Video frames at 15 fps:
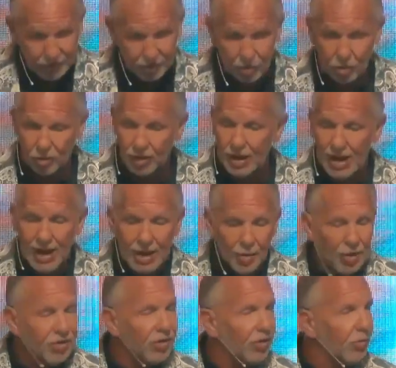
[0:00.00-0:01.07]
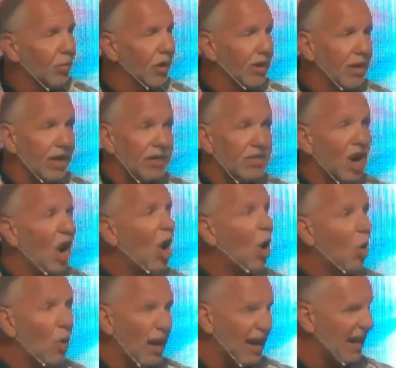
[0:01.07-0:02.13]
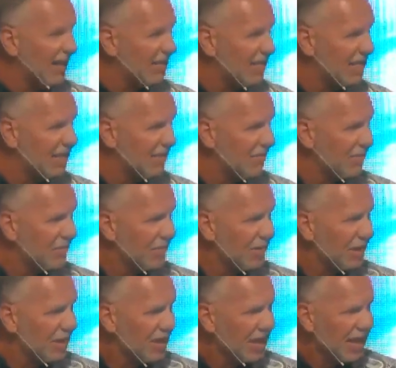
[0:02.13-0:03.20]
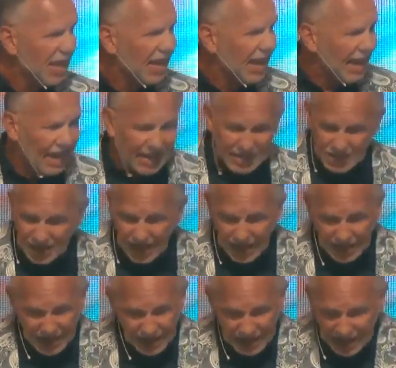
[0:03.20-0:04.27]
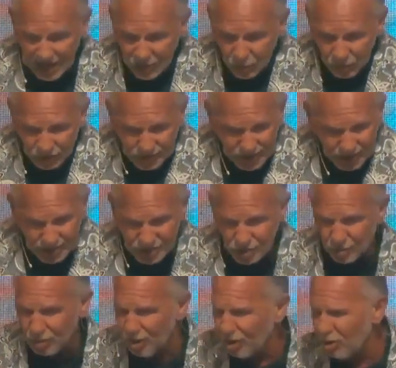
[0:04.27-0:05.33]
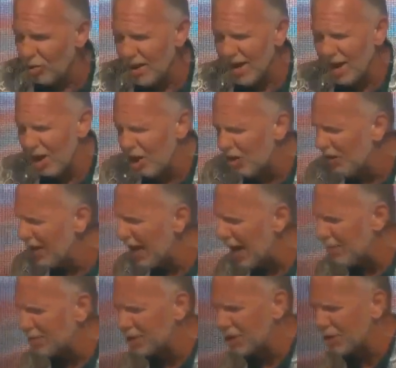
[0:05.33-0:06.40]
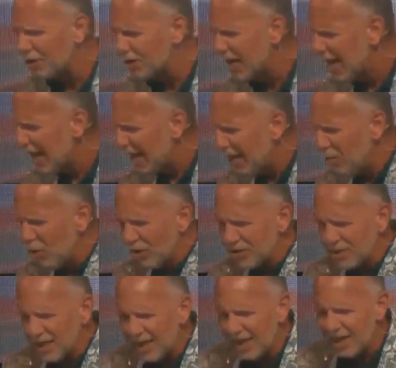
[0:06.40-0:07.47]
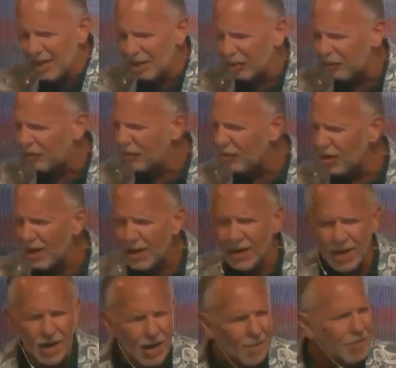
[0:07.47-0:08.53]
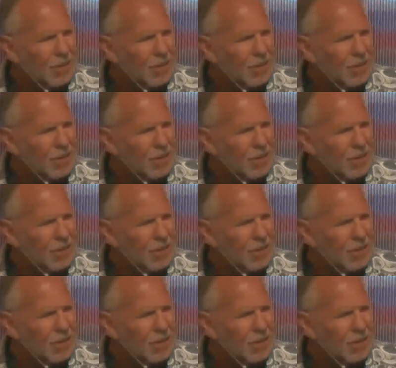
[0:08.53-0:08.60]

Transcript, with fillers: Lord with, with us always and, and, and He wants us to roll away all the obstacles. He wants to get us freed up.